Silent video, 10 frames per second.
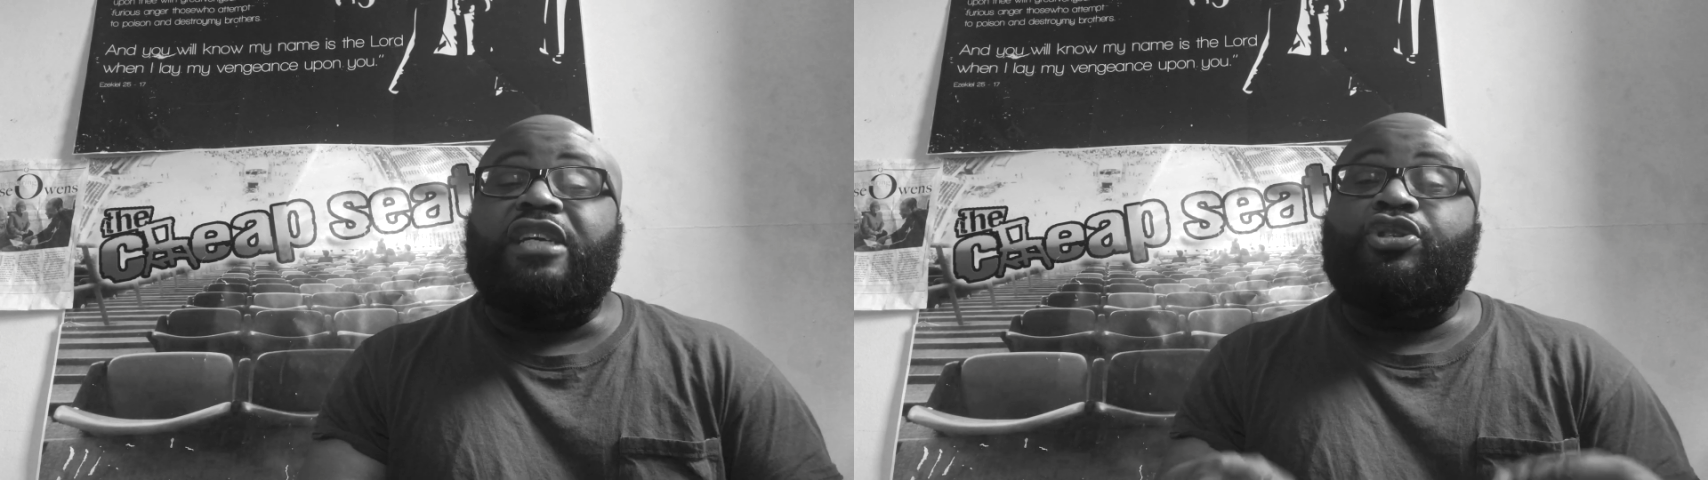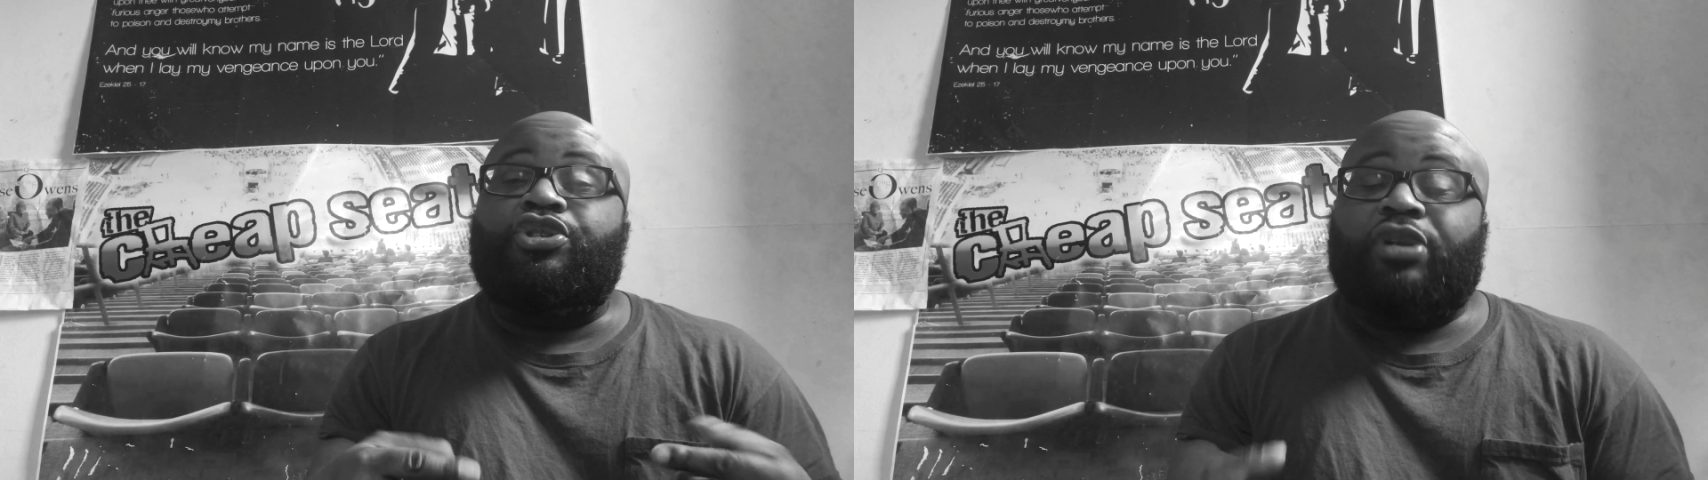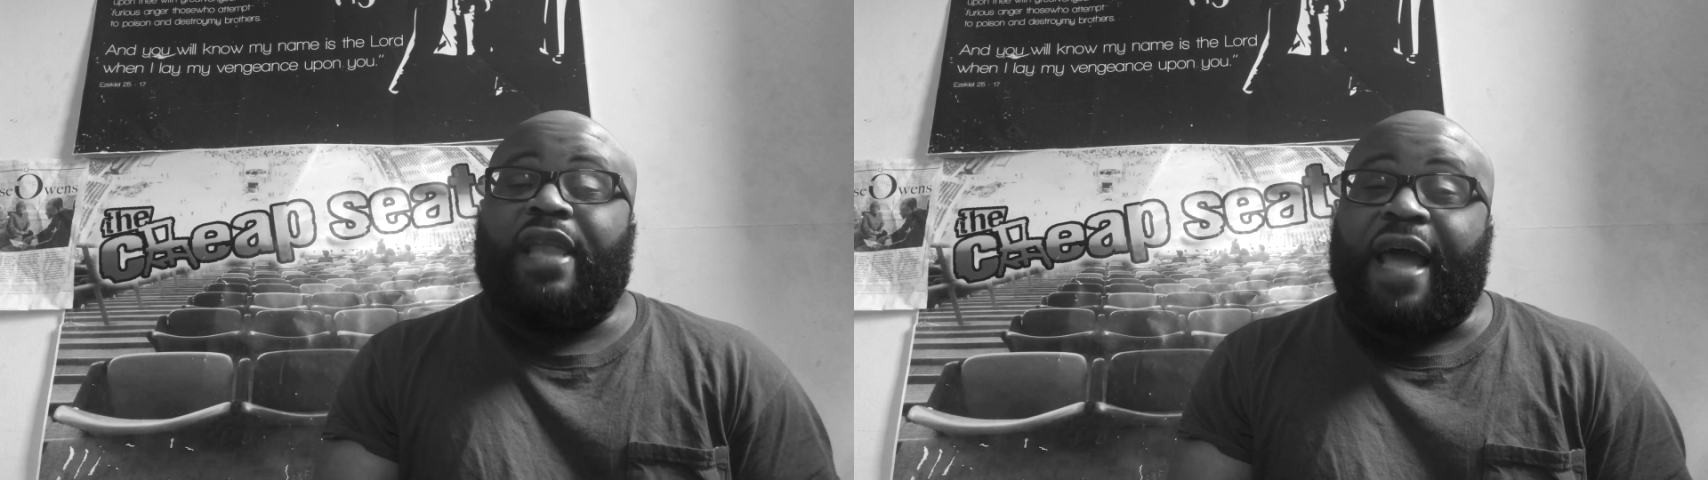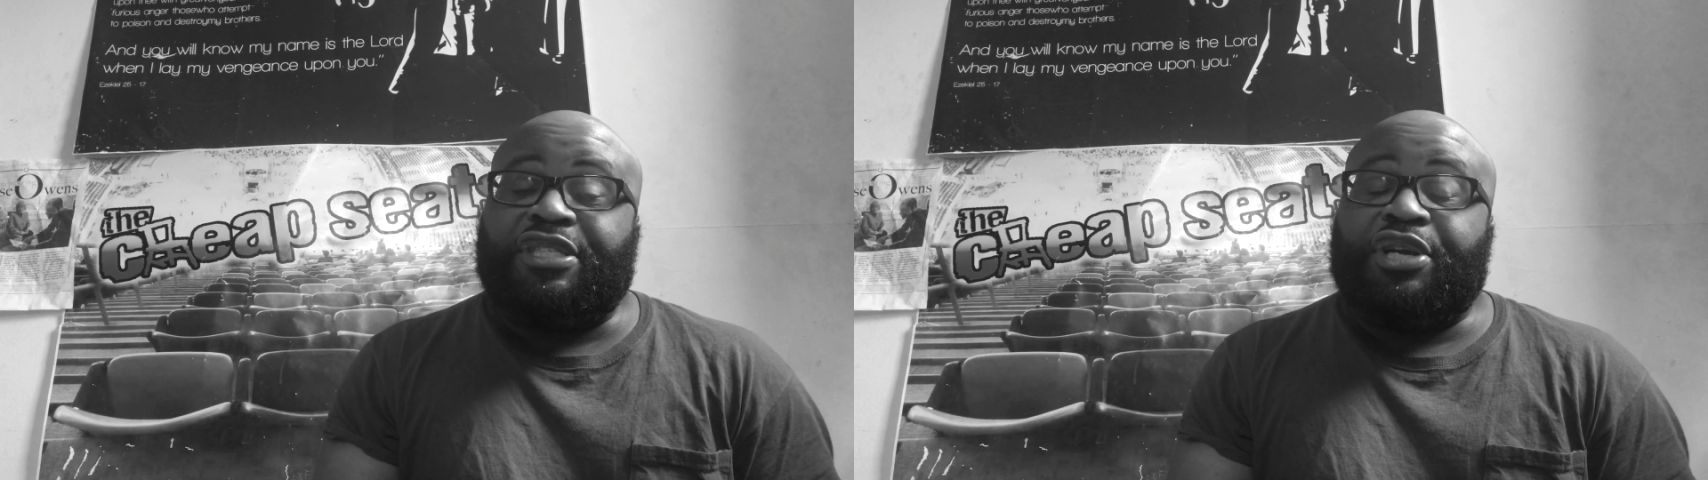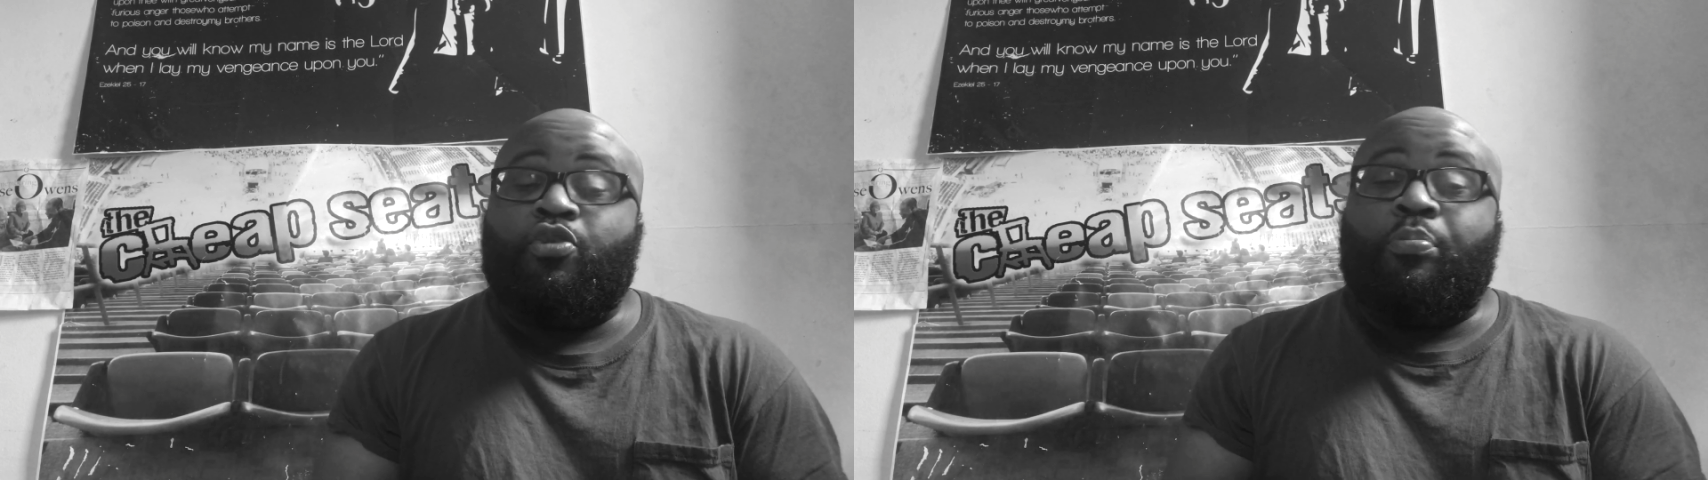injured
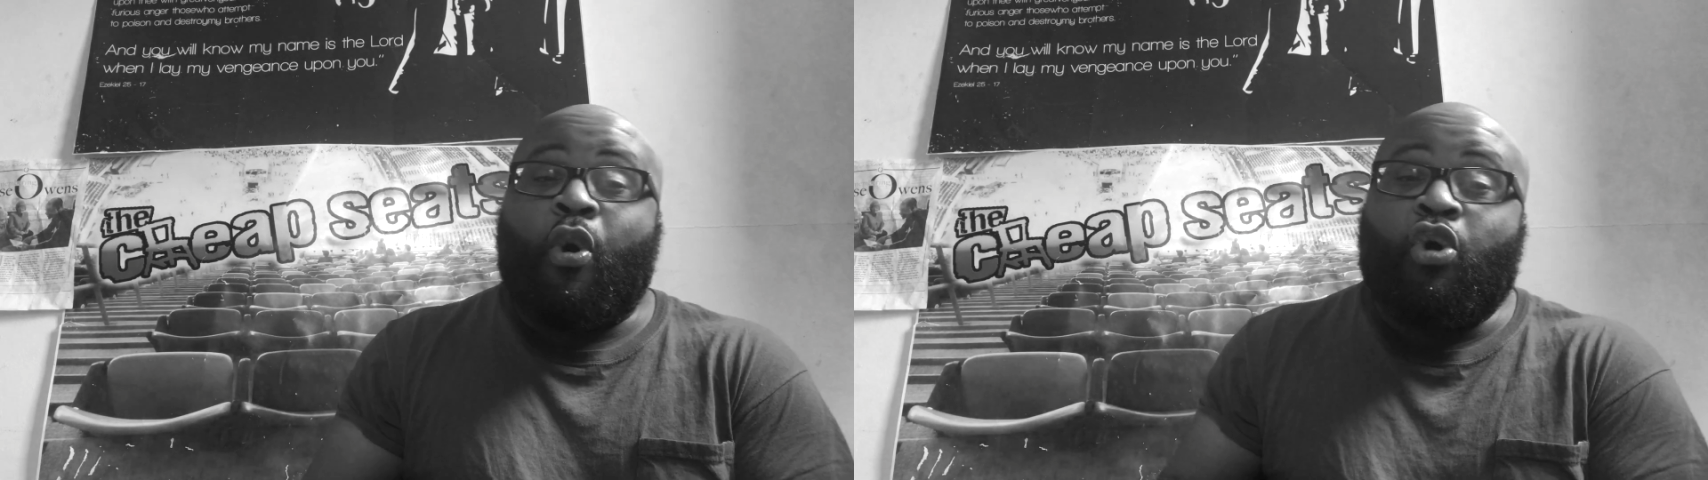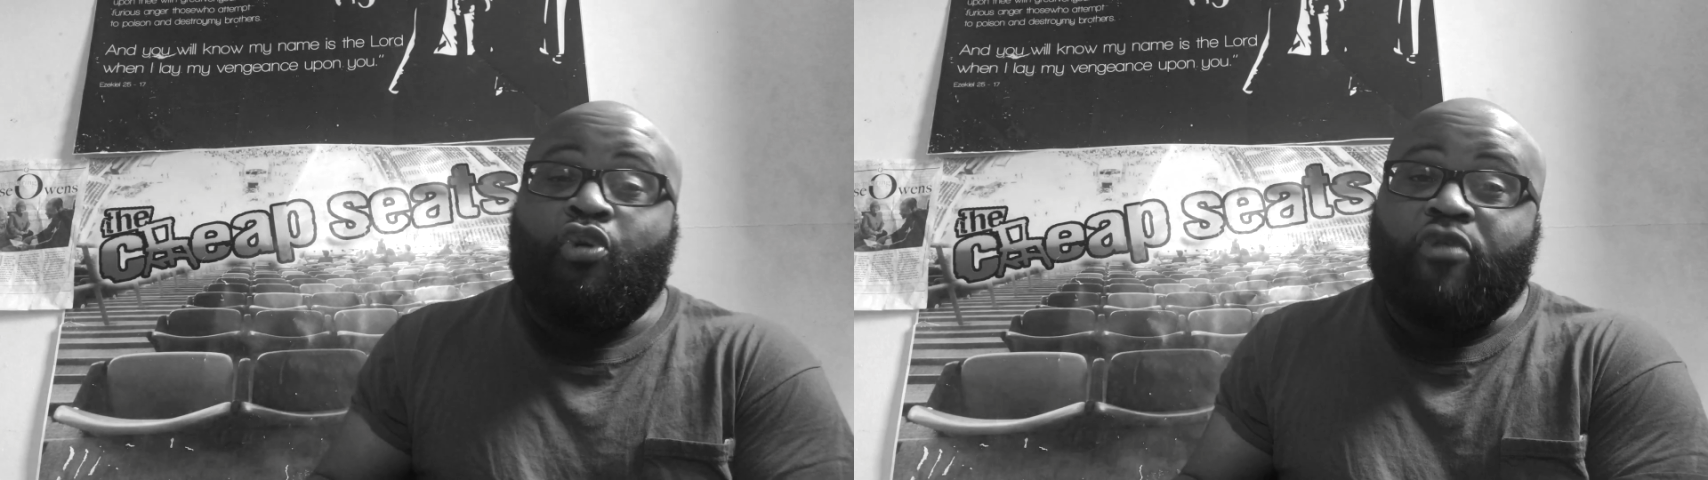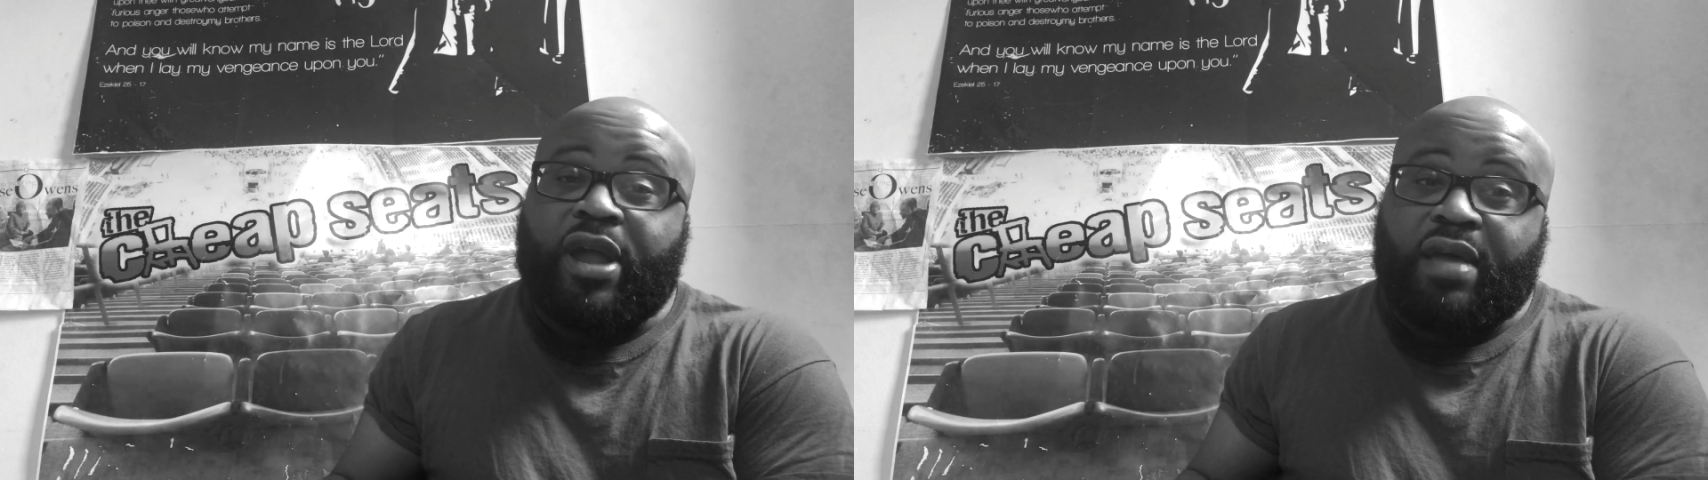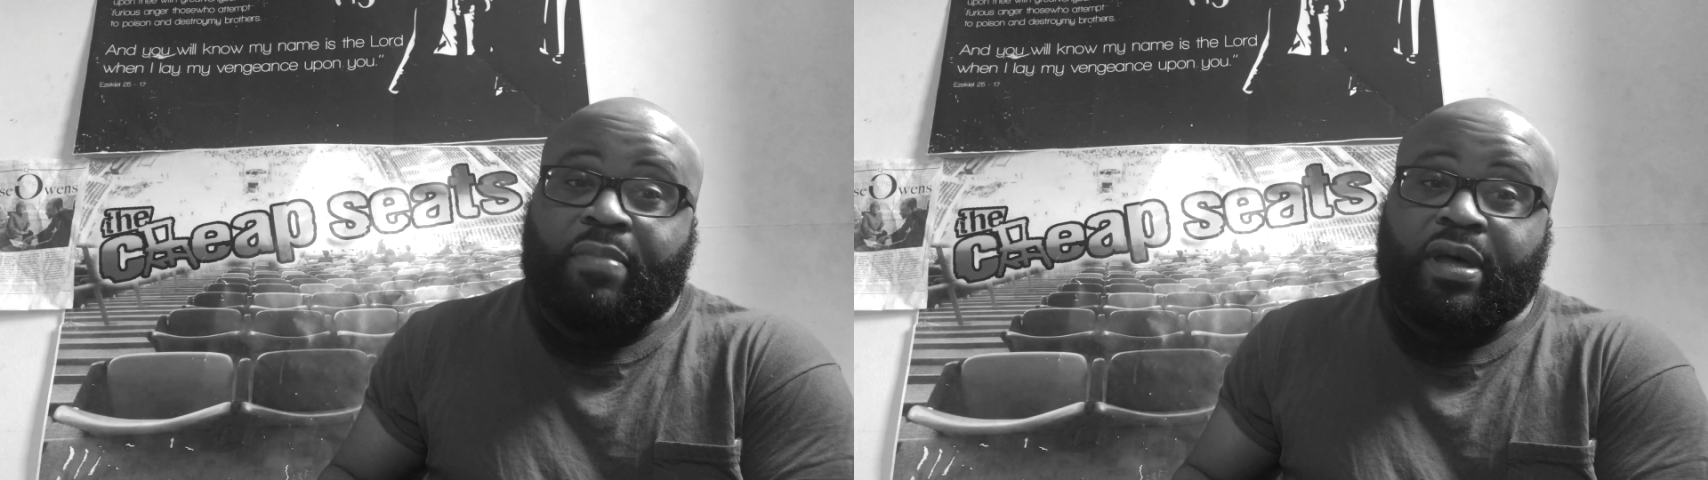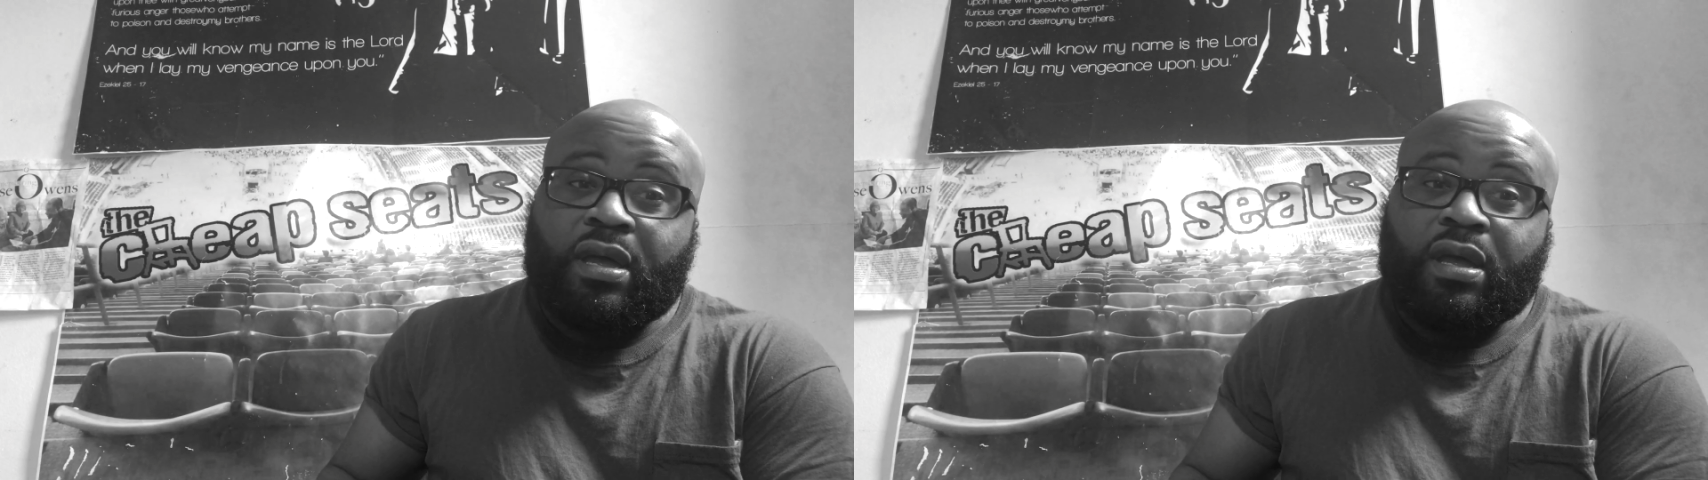last year, who broke a rib